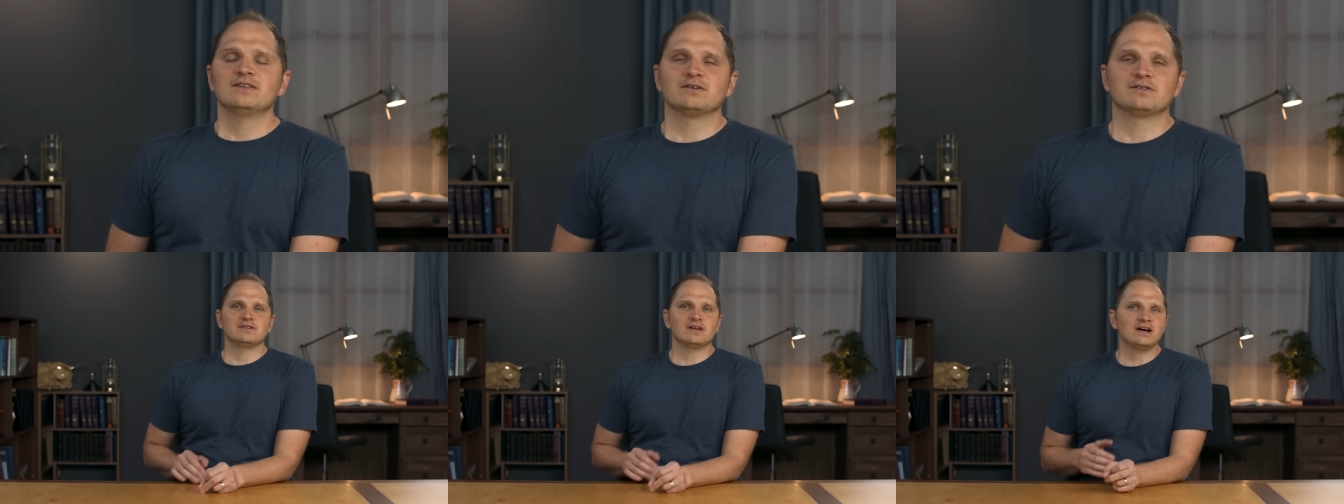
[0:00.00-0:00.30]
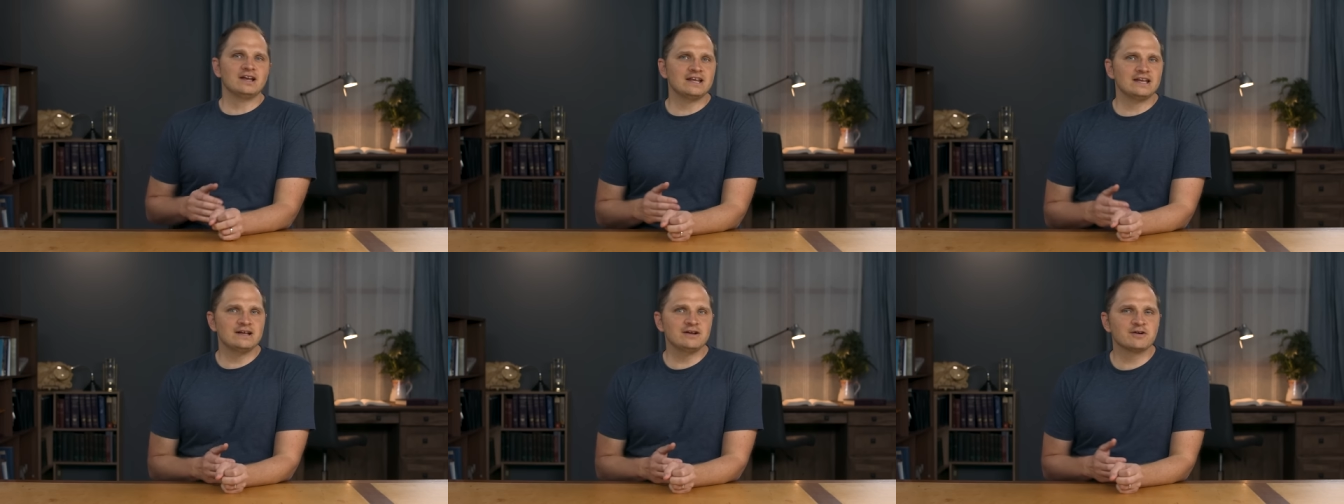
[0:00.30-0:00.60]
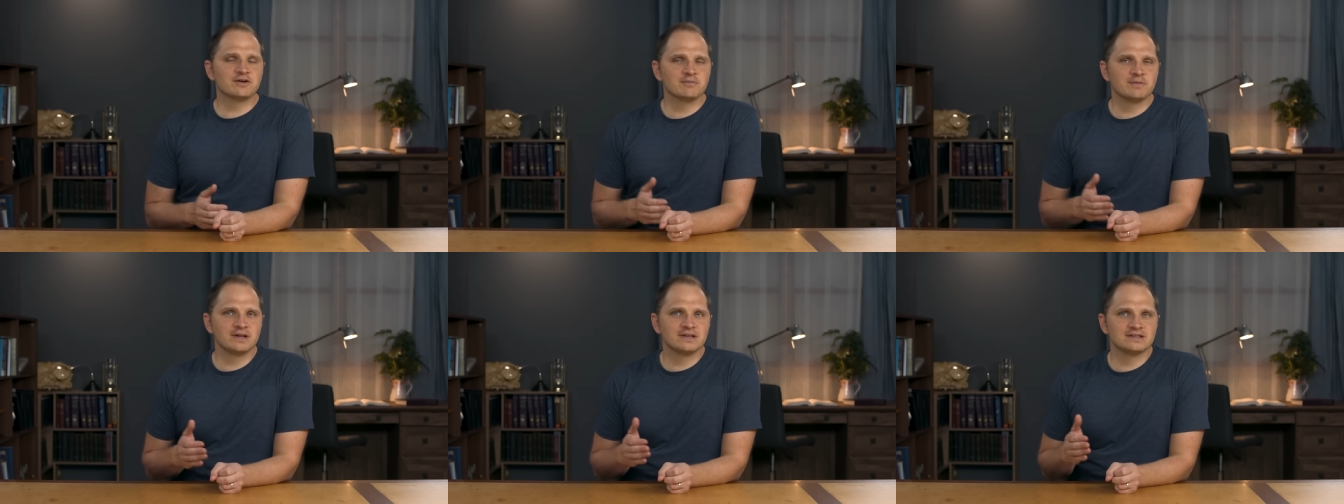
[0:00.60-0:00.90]
There's not
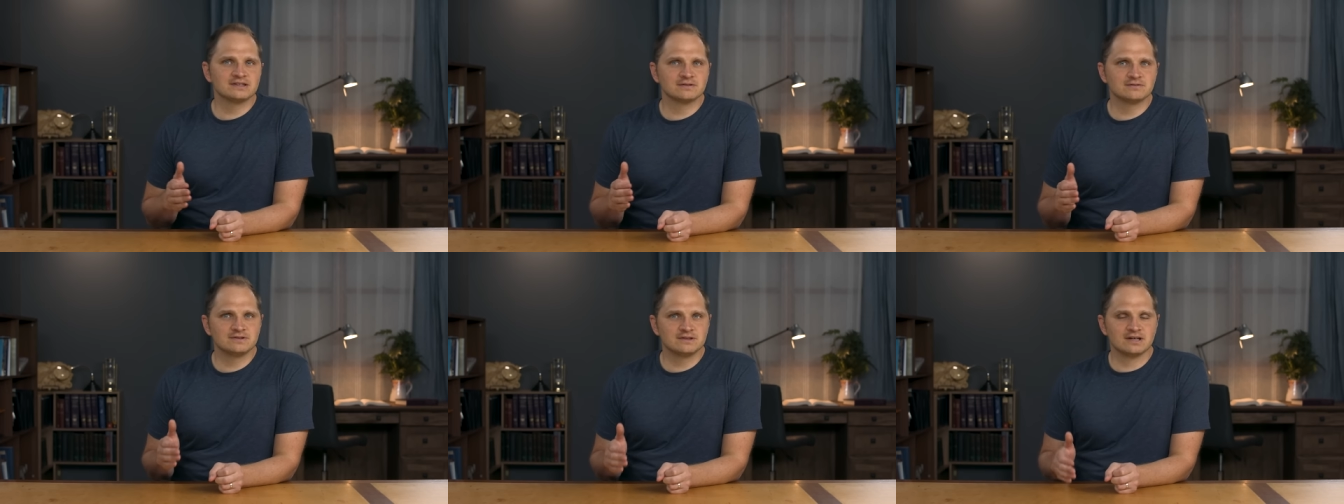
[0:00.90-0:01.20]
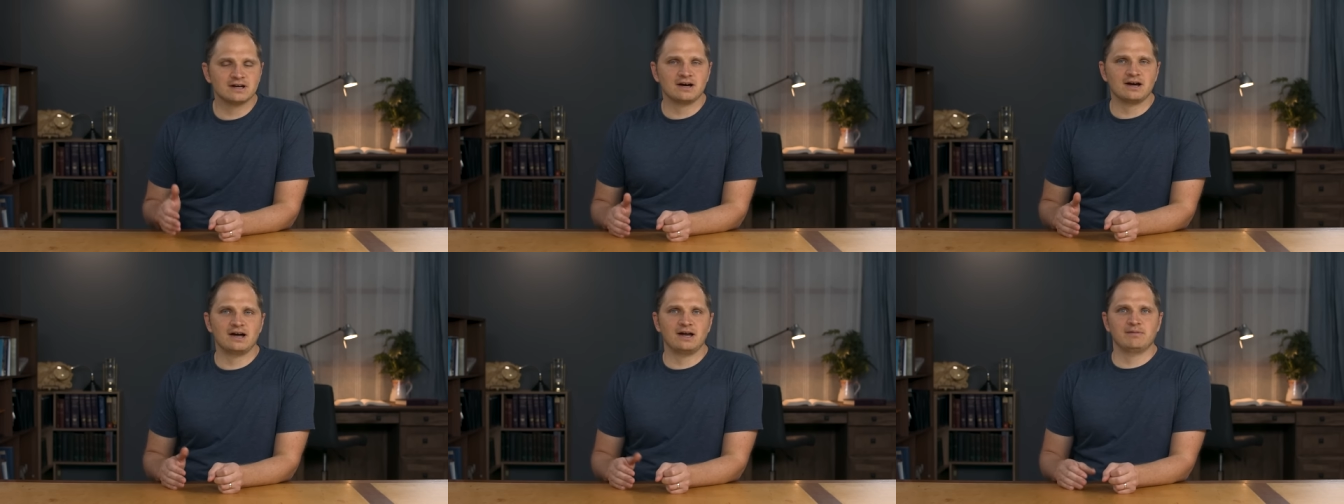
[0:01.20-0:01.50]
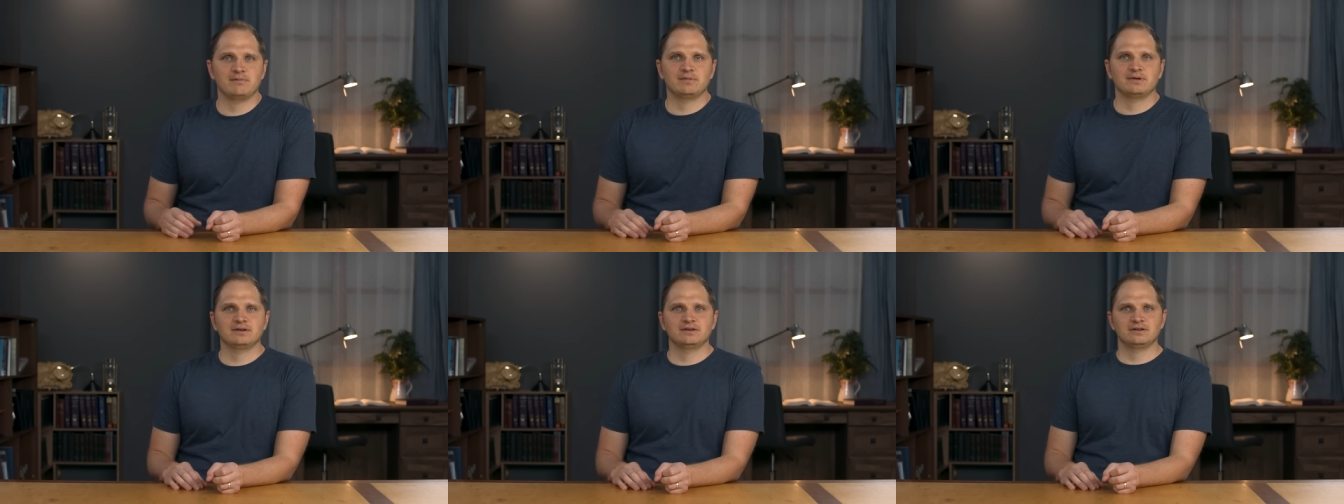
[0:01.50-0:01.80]
increments of
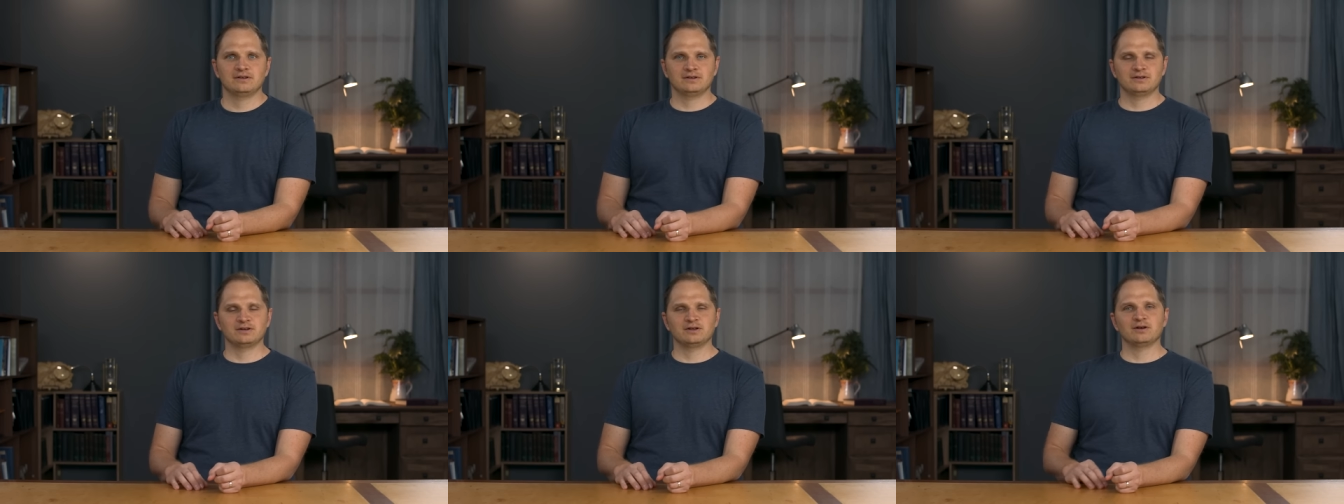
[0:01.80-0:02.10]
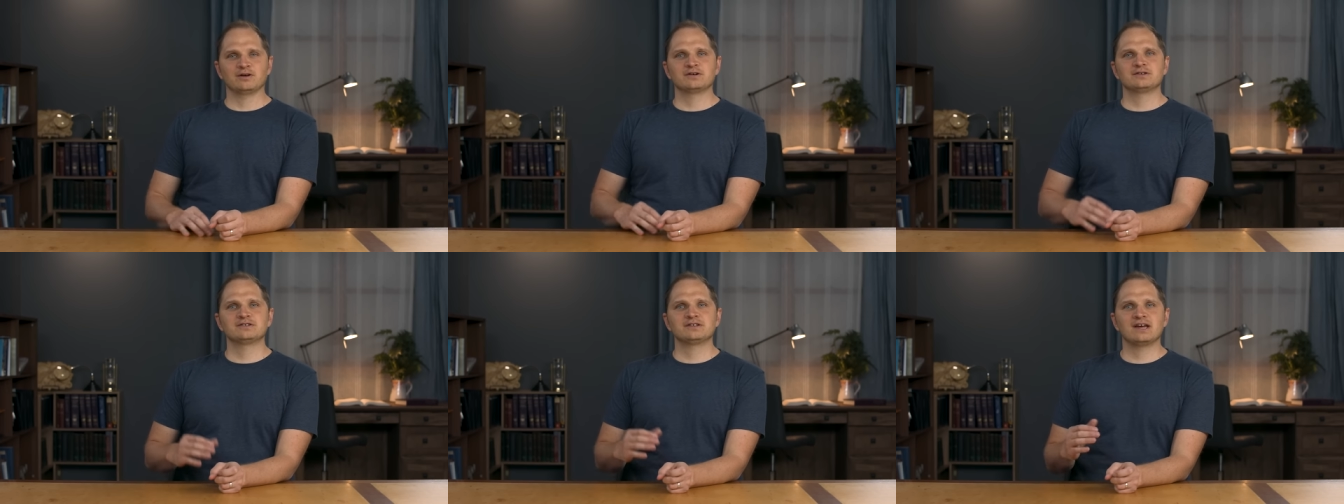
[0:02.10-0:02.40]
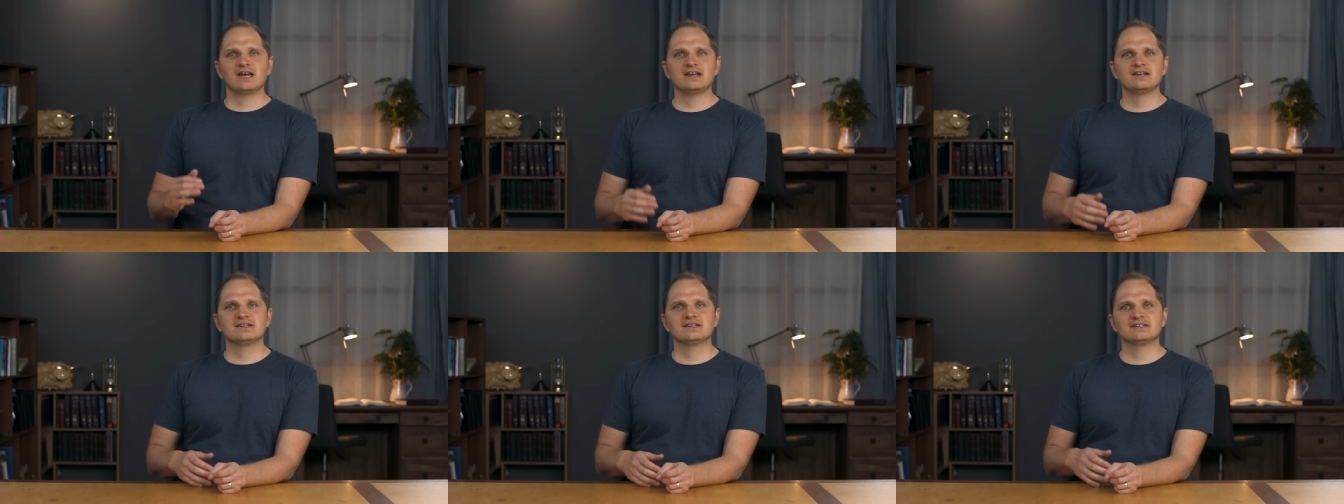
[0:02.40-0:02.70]
time. There are
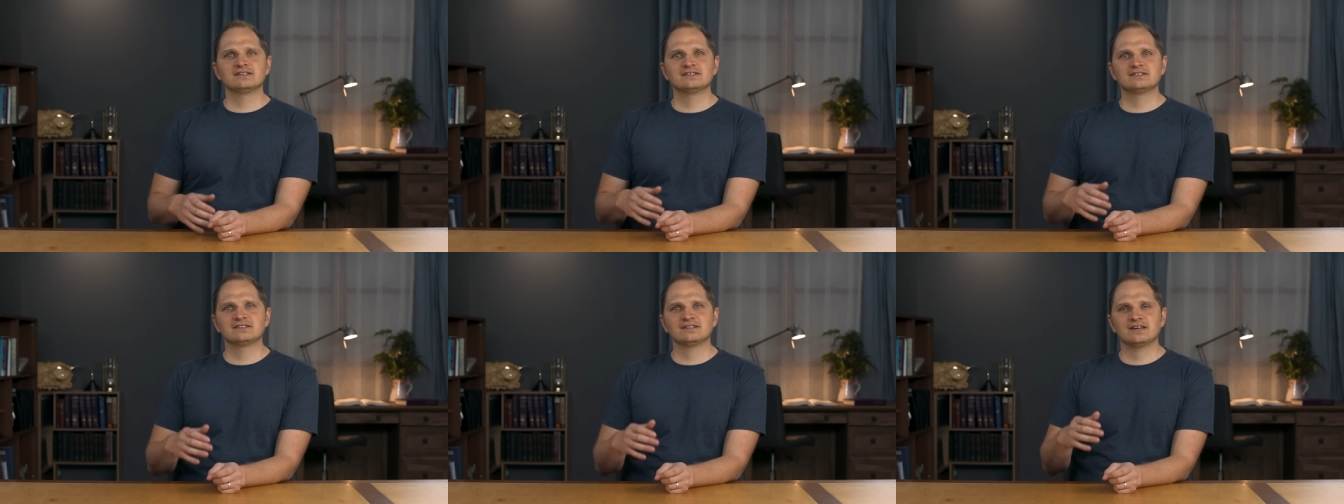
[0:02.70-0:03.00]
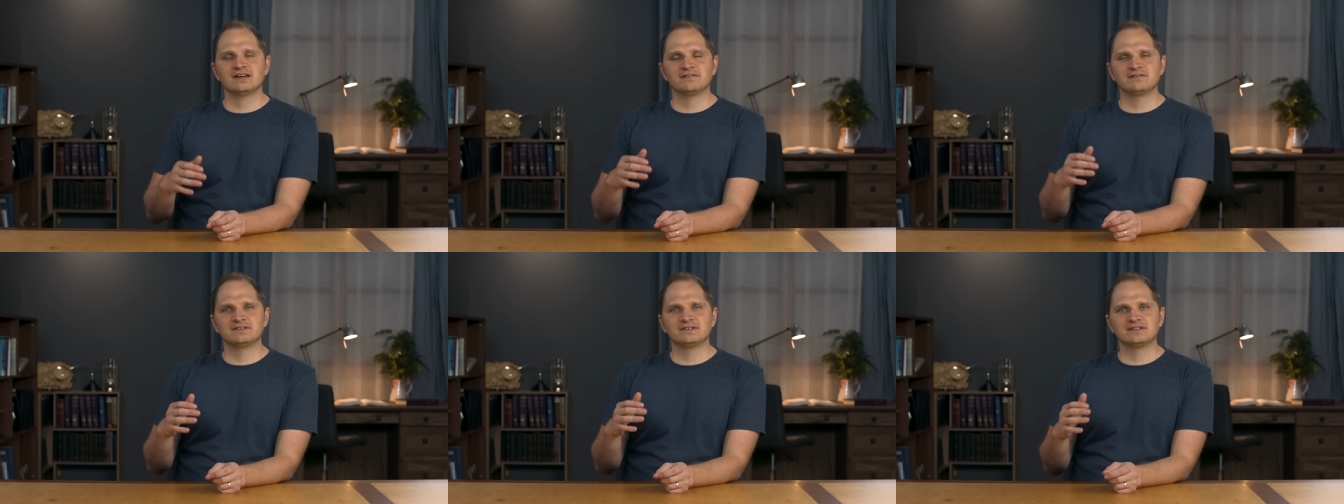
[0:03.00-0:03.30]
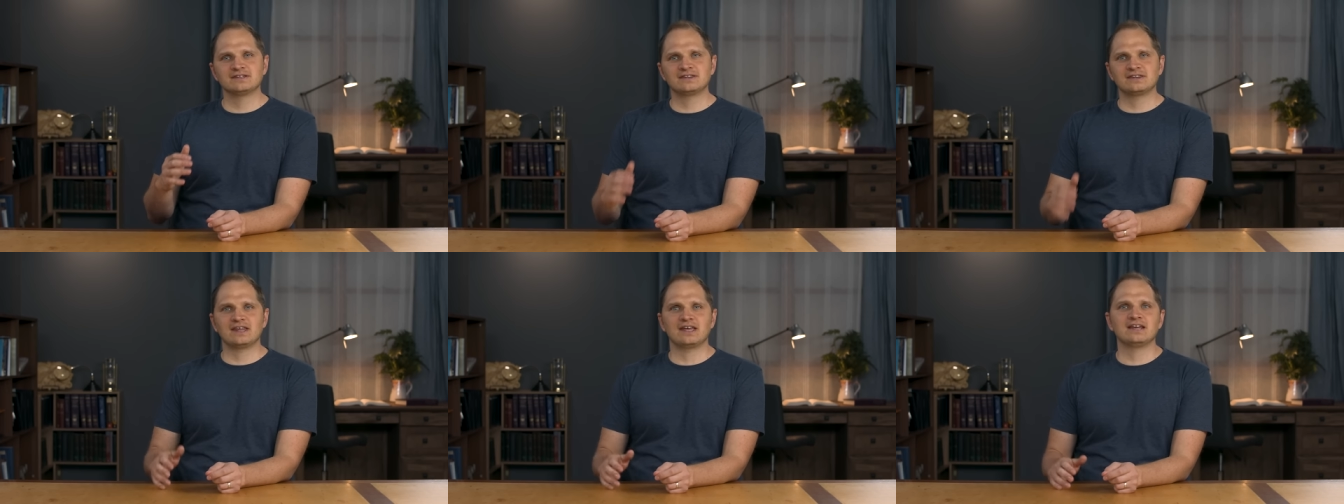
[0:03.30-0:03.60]
changes of
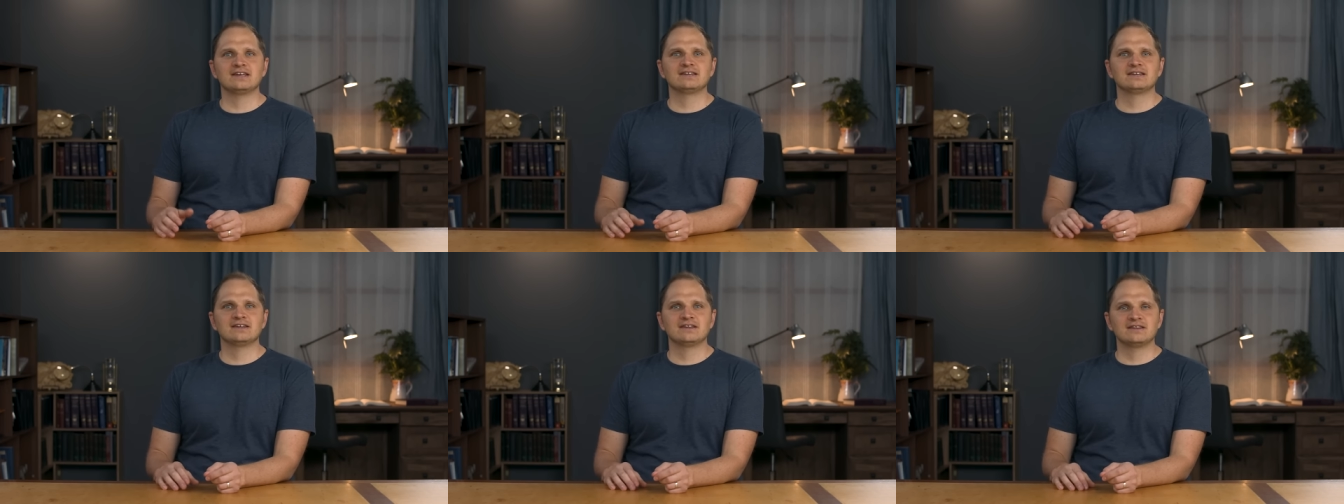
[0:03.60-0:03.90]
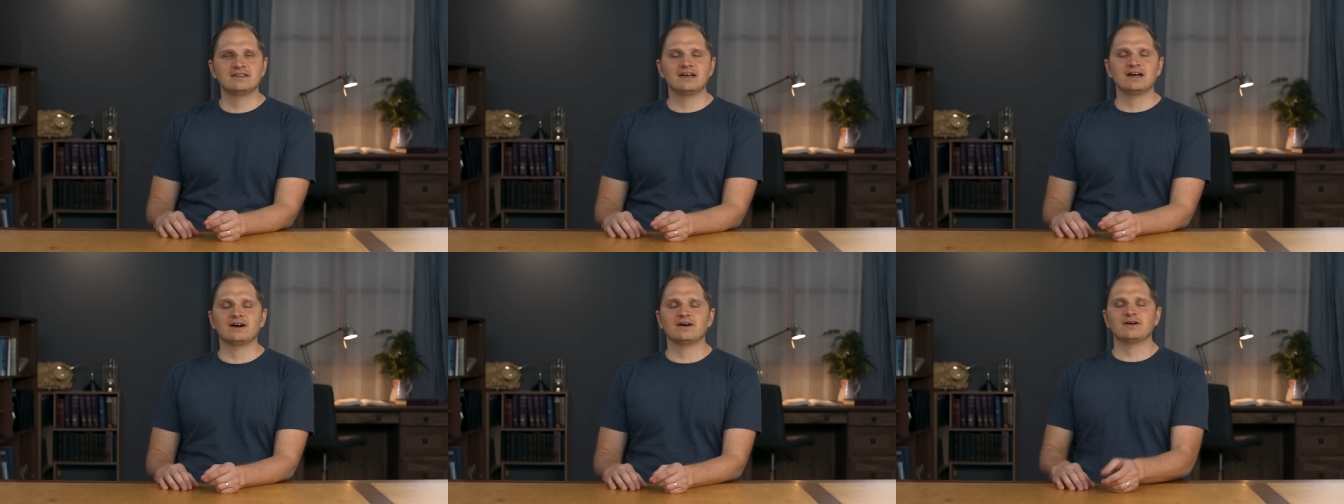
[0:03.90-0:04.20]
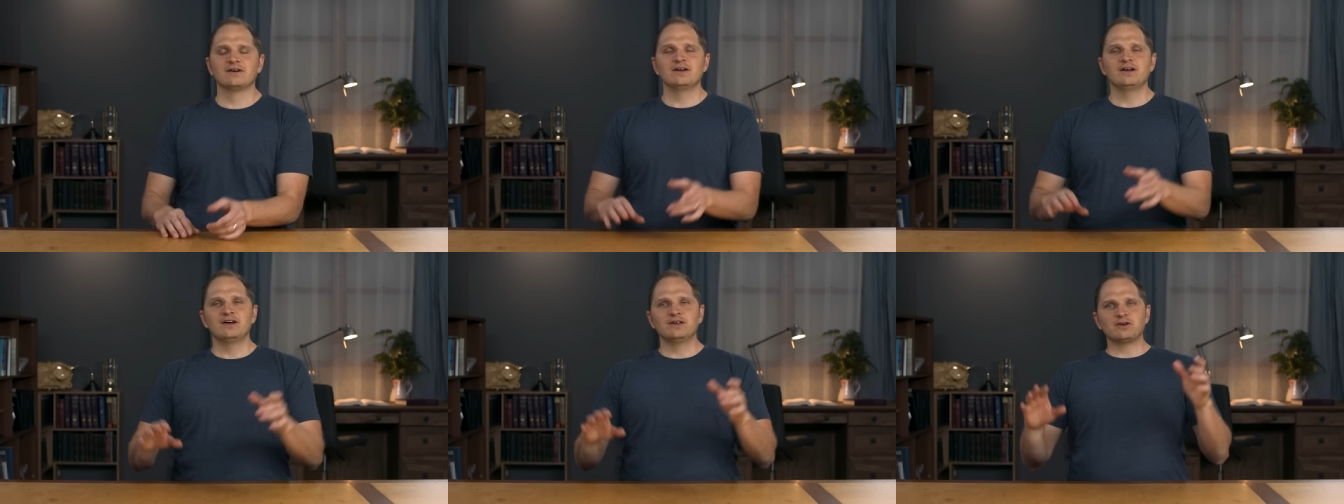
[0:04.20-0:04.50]
state
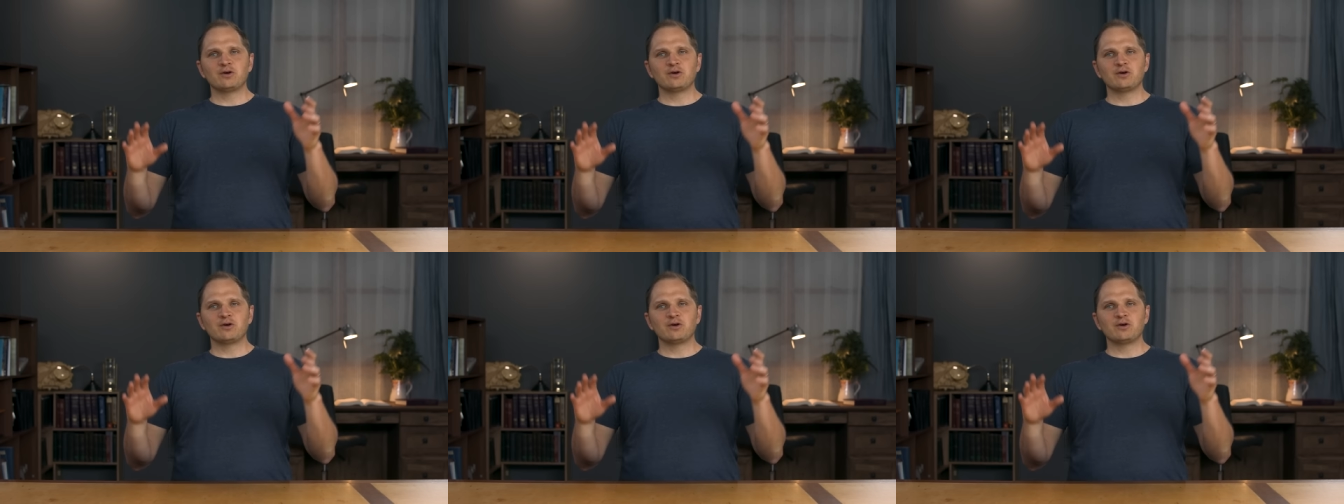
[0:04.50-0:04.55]
there.